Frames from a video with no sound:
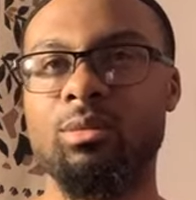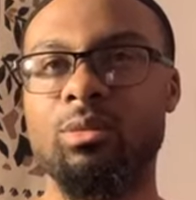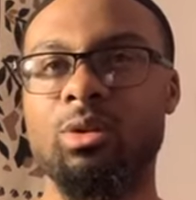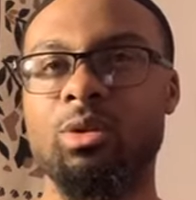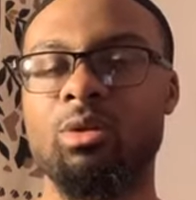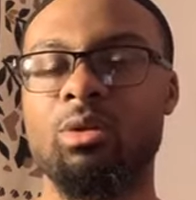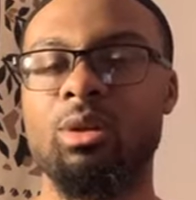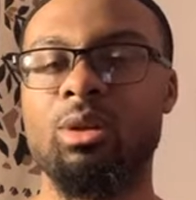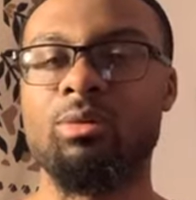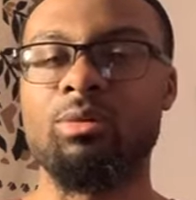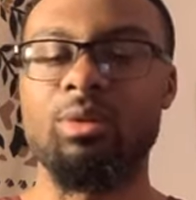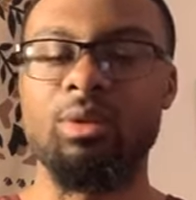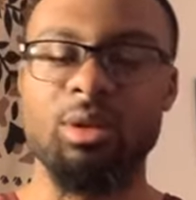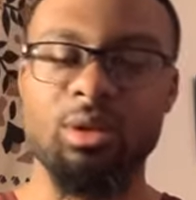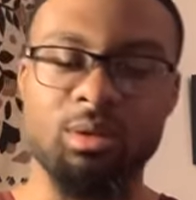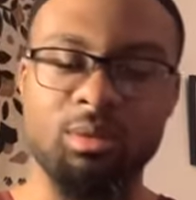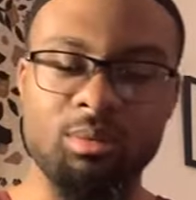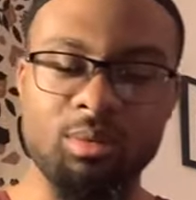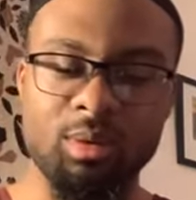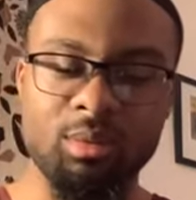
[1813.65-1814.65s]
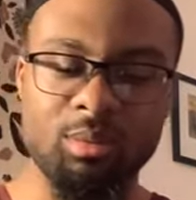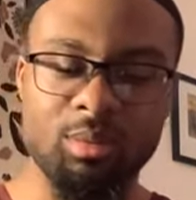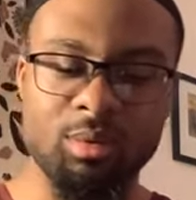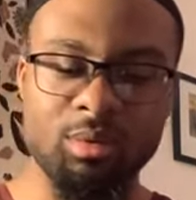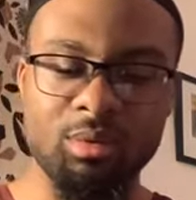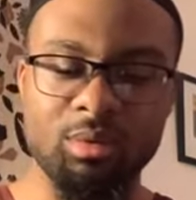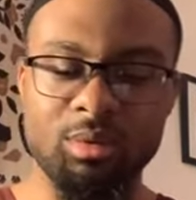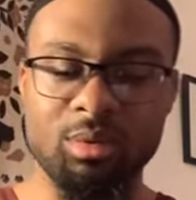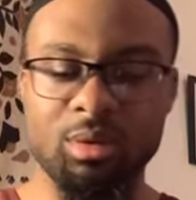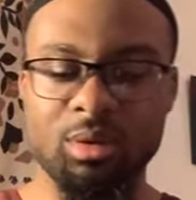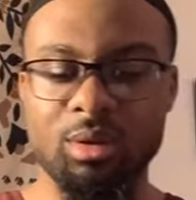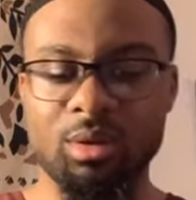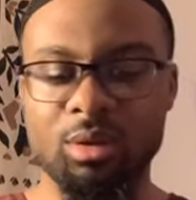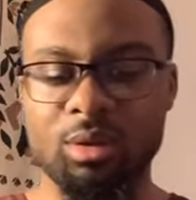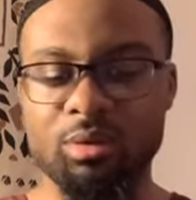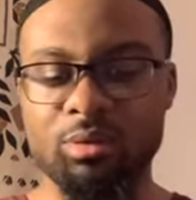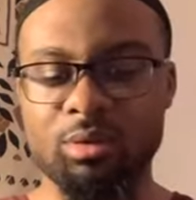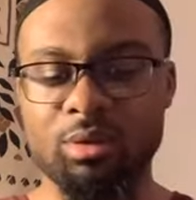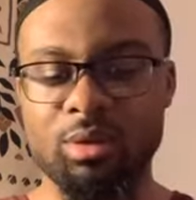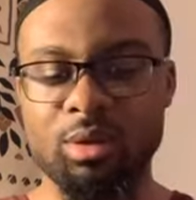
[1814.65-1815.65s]
Allah forgive the people,
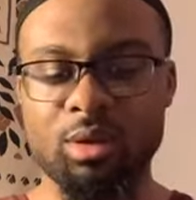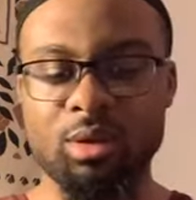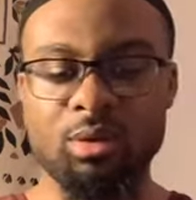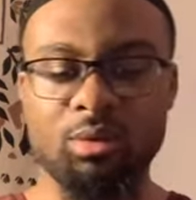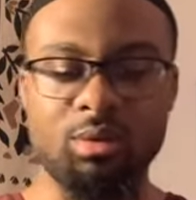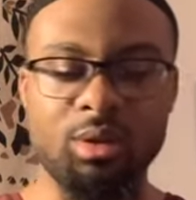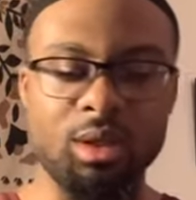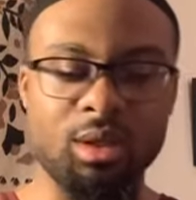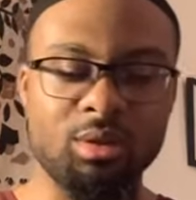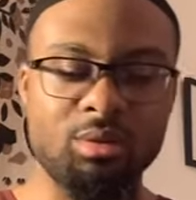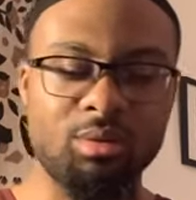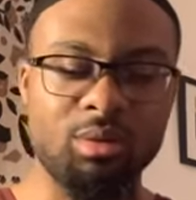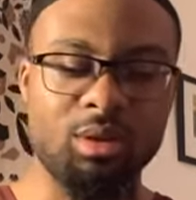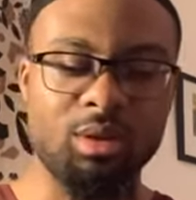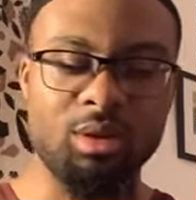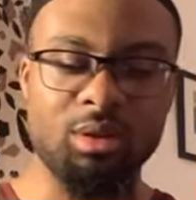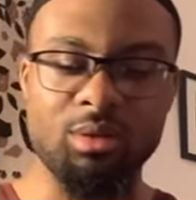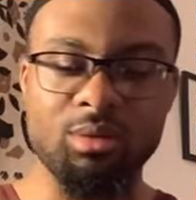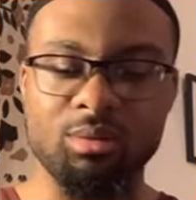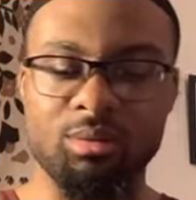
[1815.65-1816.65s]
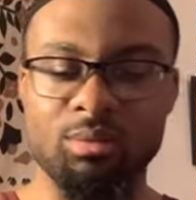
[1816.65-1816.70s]
for they know not what they do,